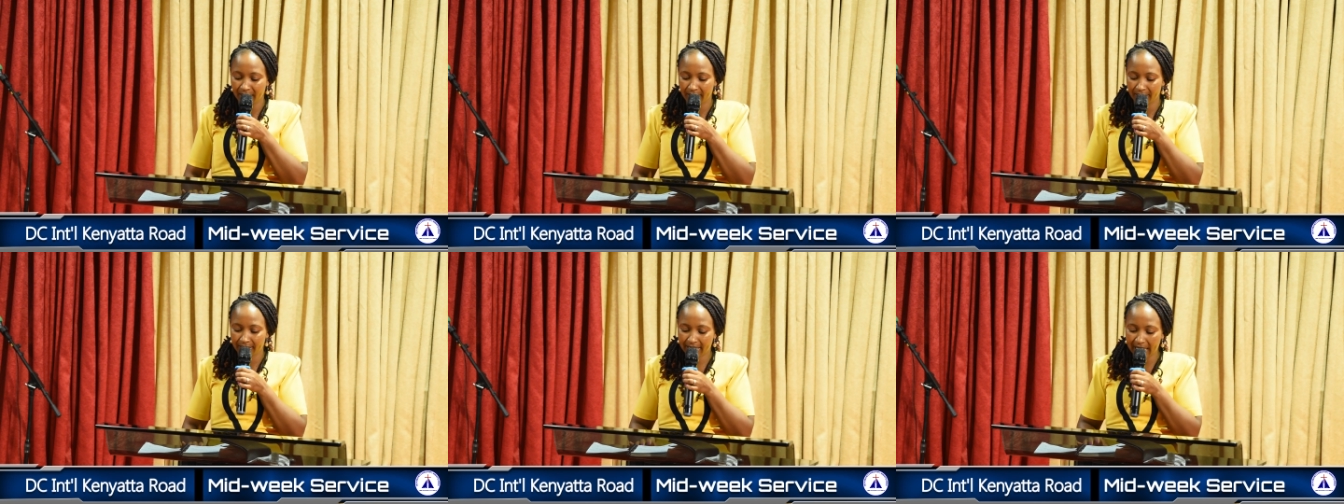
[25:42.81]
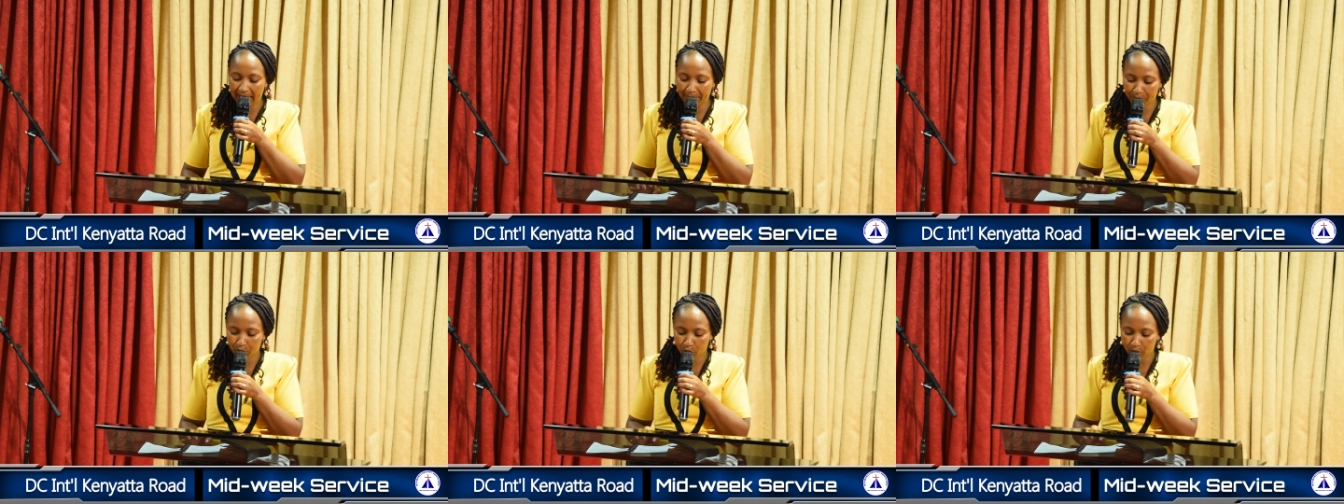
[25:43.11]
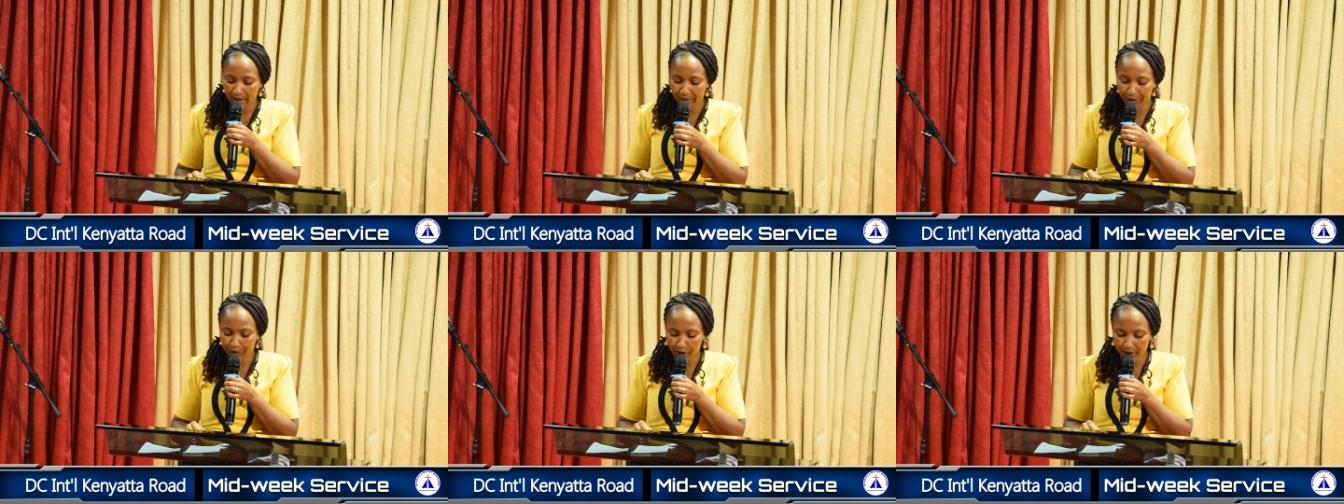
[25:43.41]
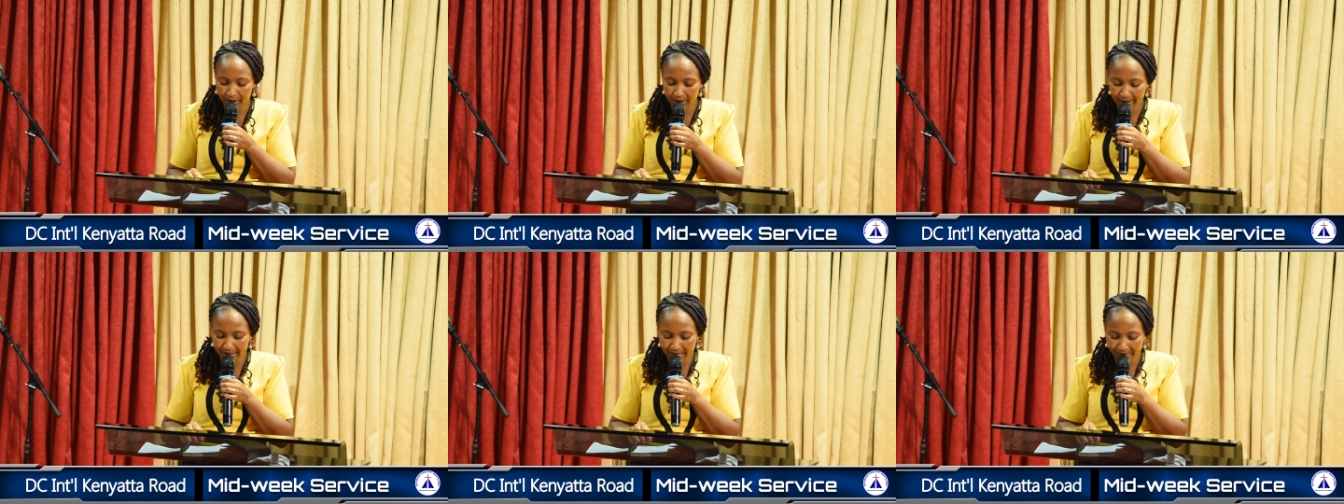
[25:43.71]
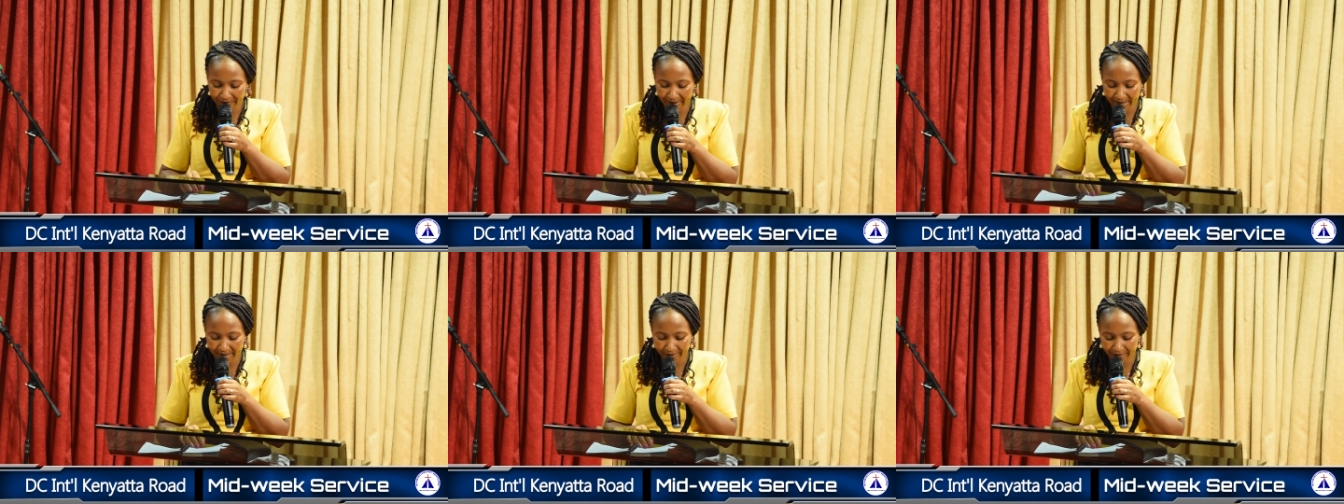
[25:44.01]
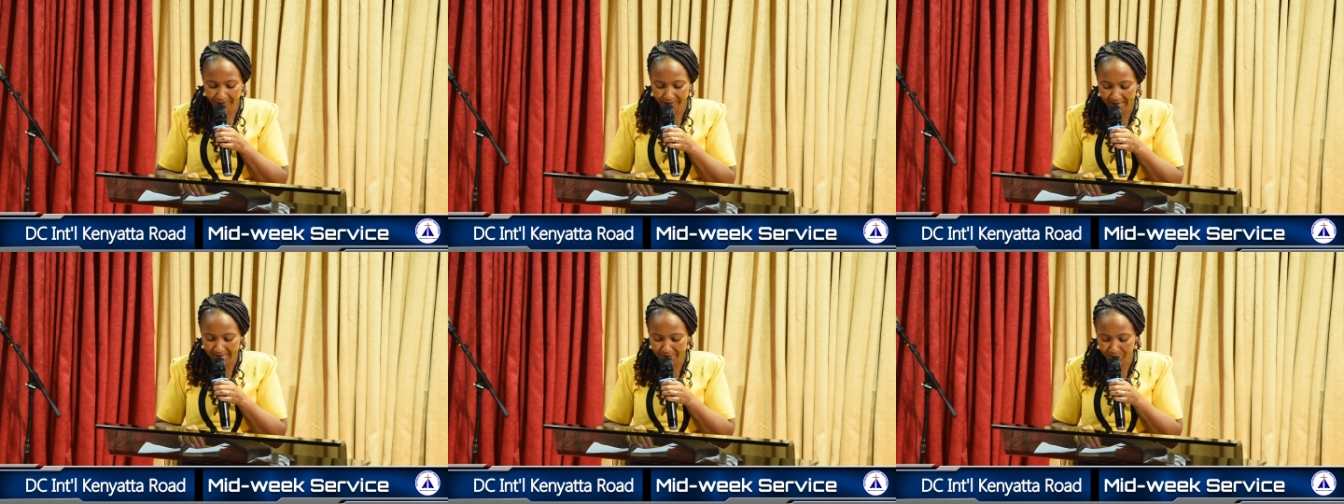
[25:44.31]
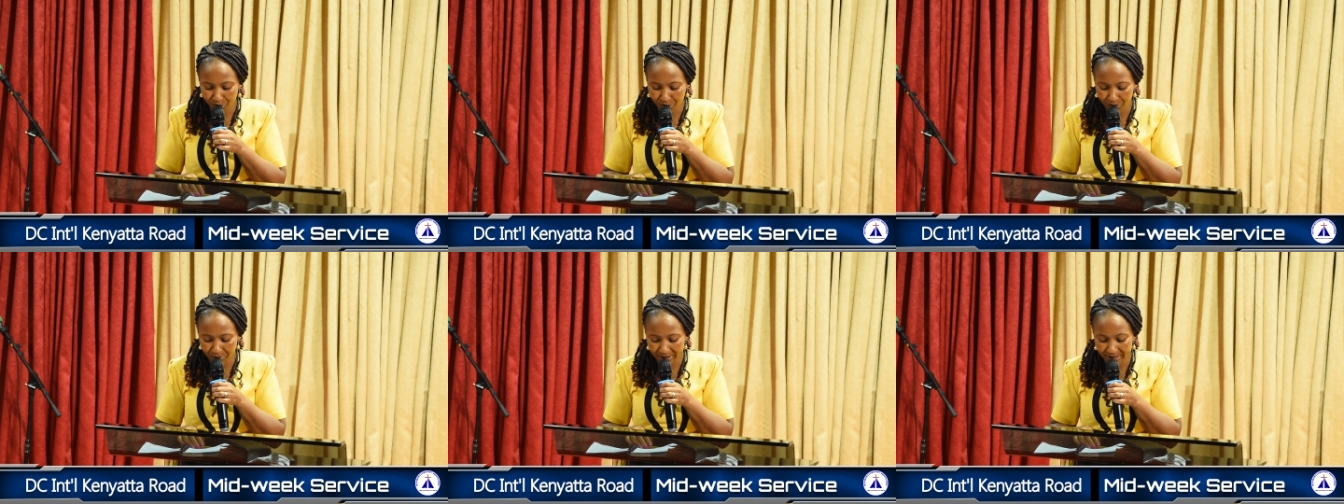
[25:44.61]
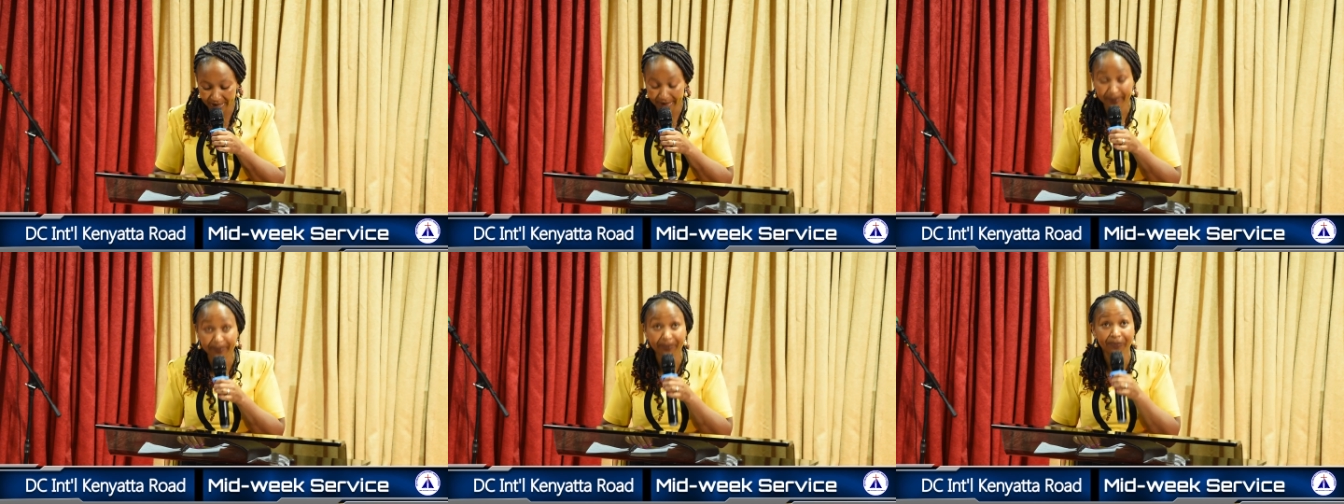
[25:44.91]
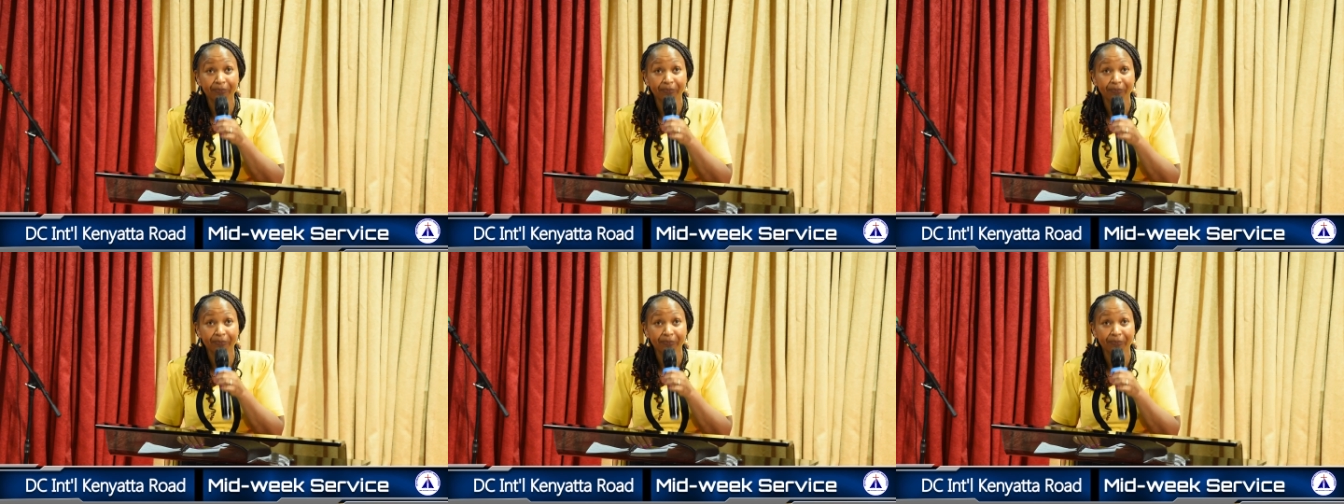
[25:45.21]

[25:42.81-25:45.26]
Psalms 147, verse 3